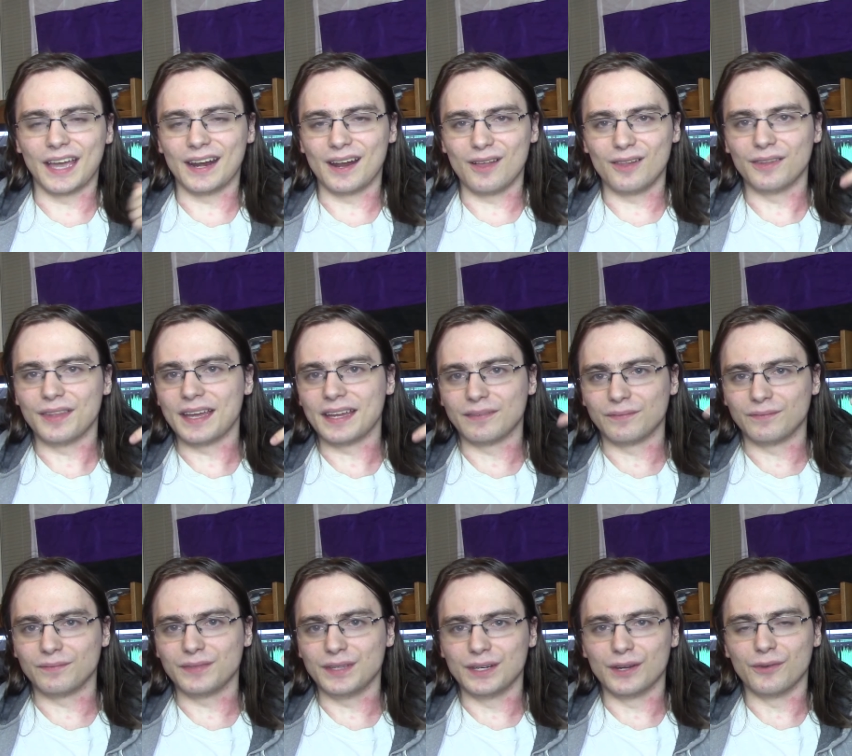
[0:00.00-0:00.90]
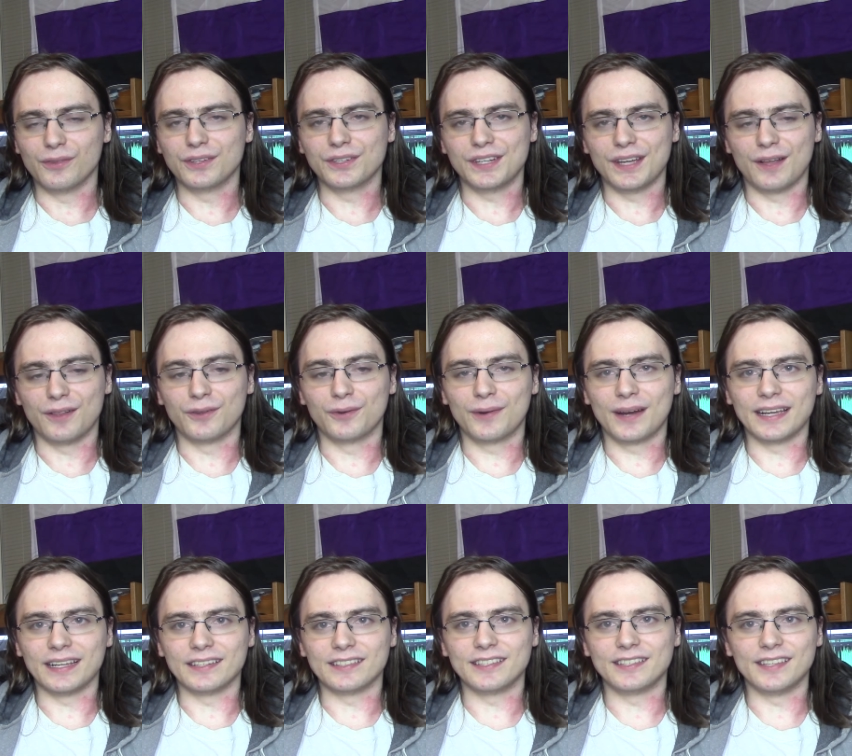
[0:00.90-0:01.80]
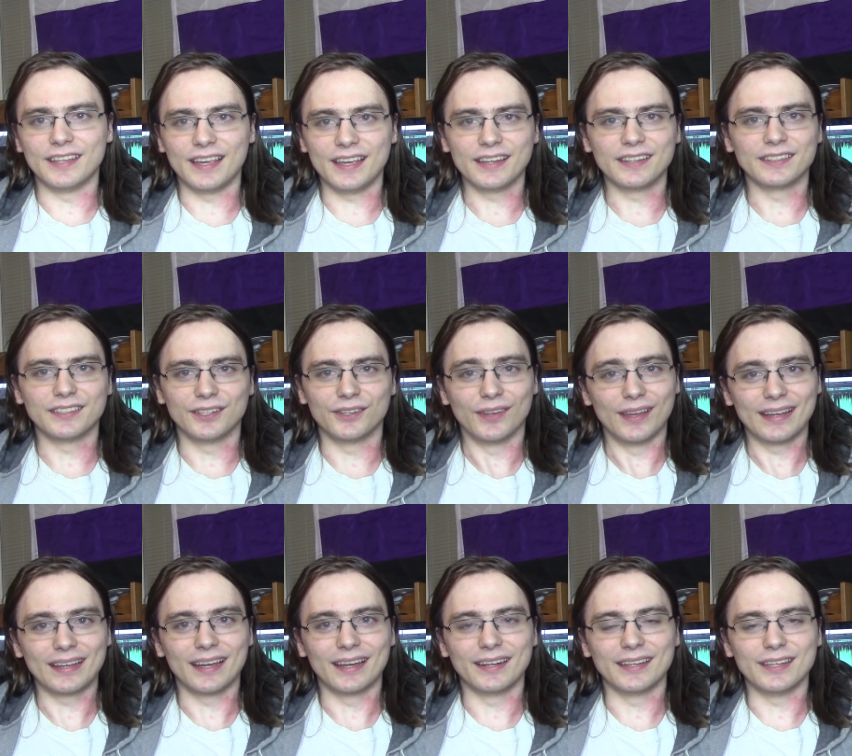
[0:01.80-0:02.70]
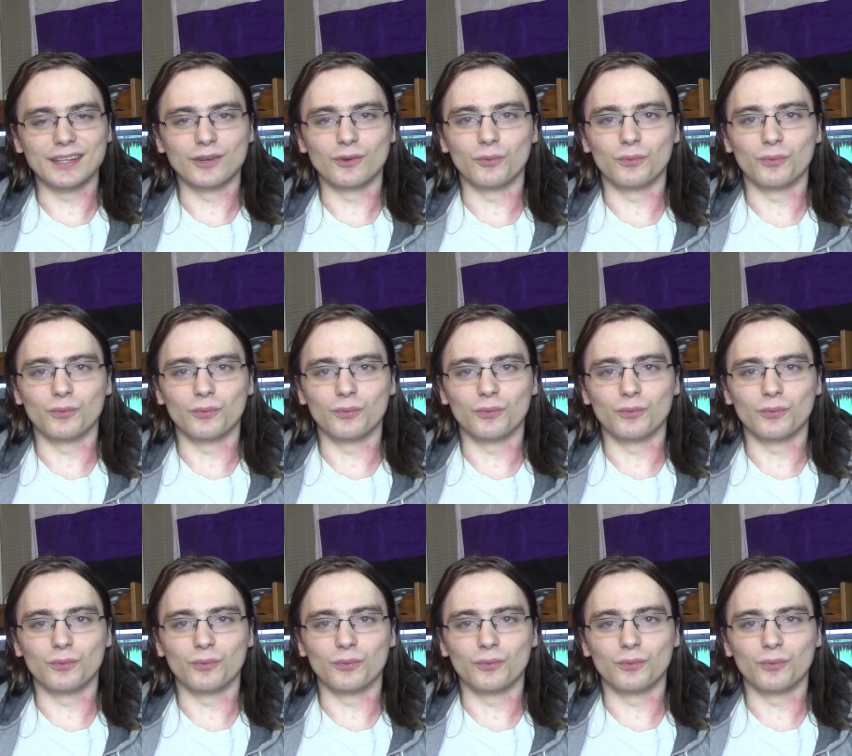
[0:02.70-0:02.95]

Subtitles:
And I'll let, you know, the Tellarite sit until I kind of hear,